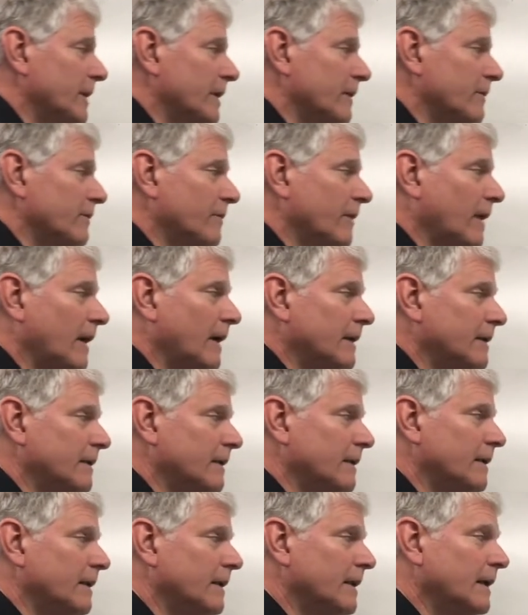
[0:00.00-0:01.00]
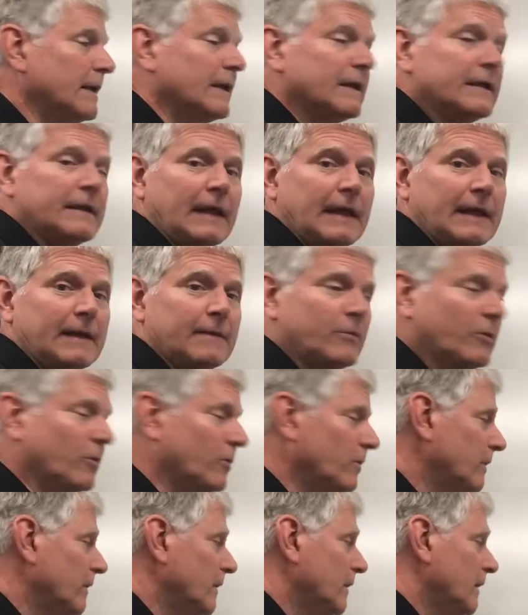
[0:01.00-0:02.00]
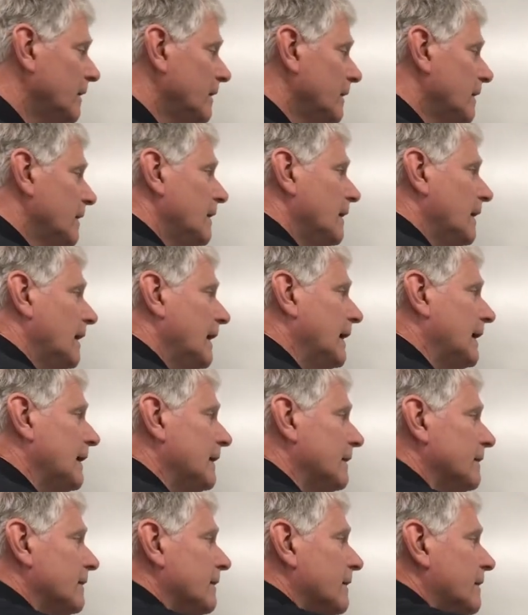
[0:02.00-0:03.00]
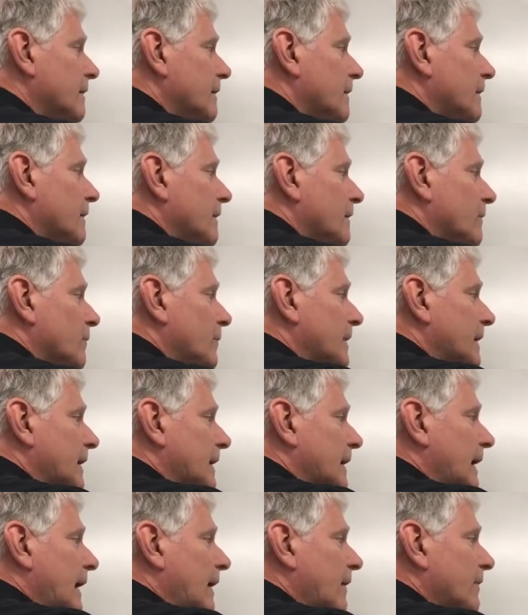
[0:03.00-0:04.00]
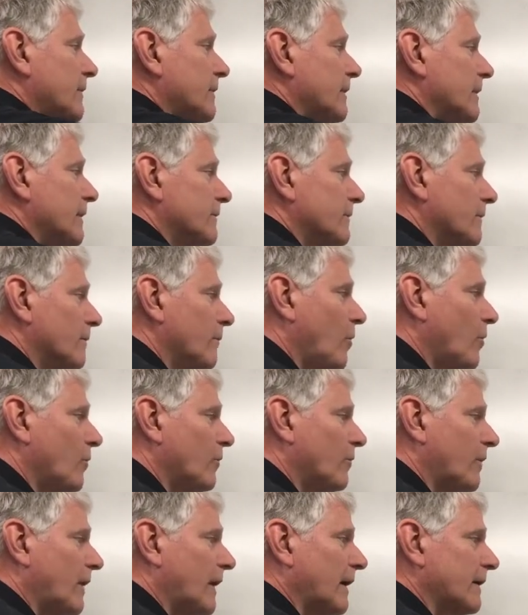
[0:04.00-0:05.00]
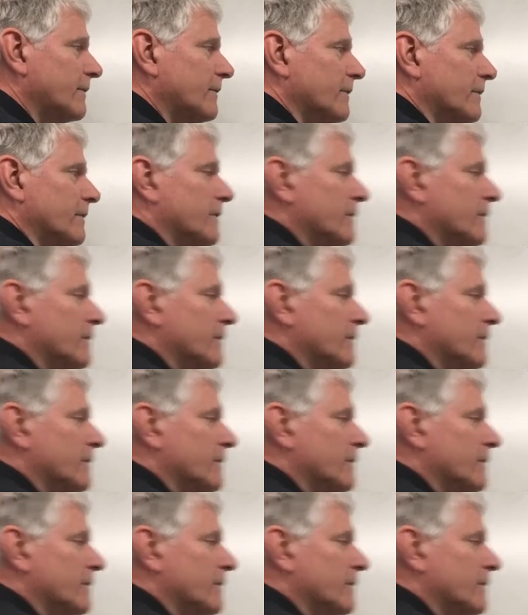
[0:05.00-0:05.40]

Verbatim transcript: can find in a table and we can calculate the mole fraction.